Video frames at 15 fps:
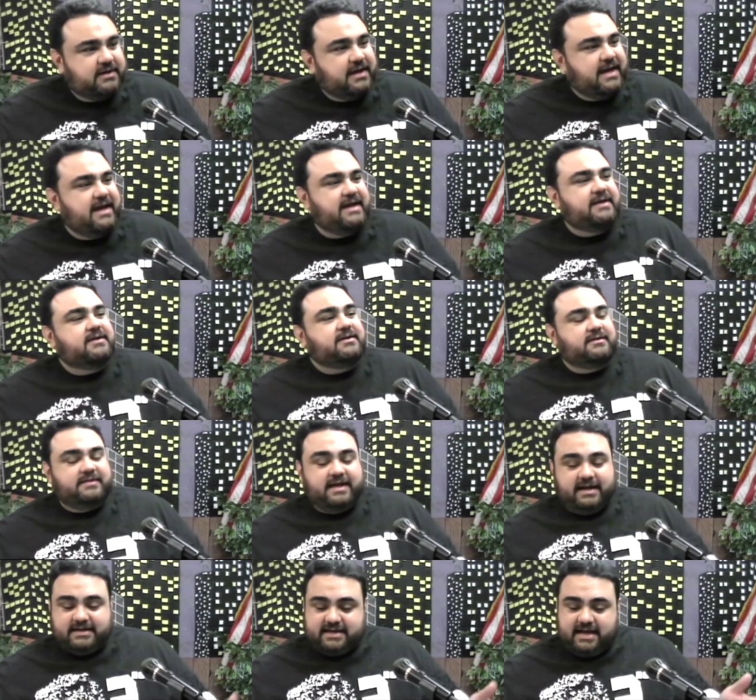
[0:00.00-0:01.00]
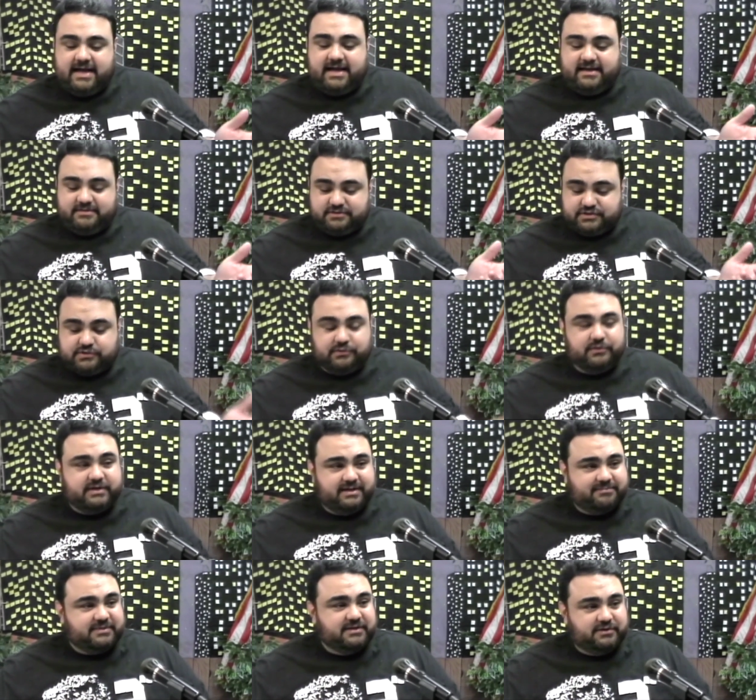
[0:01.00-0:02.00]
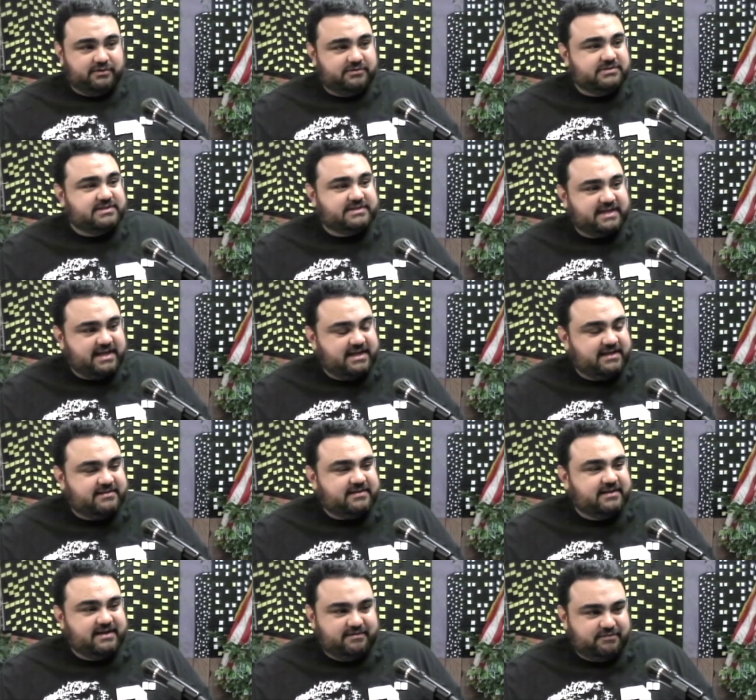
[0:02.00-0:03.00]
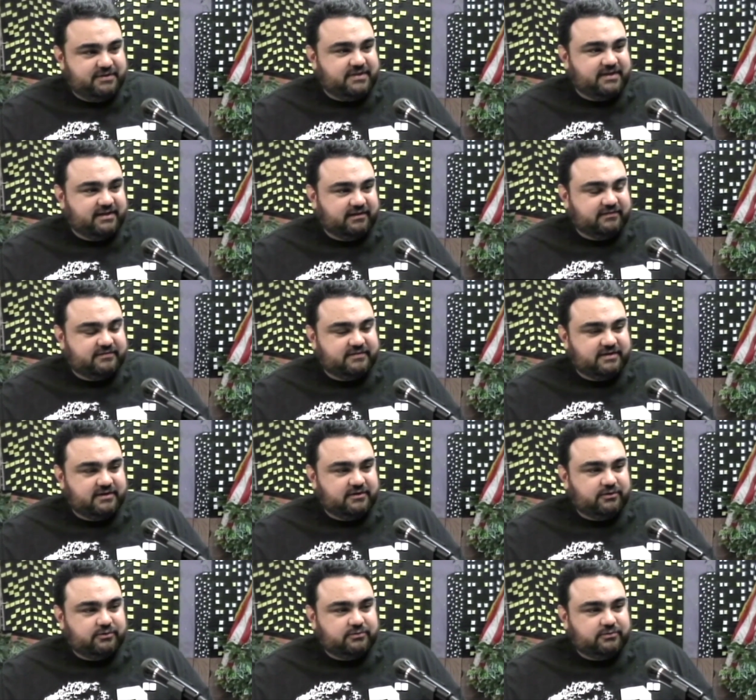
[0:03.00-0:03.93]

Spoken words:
Hey, that guy screwed up the whole Senate and everything. So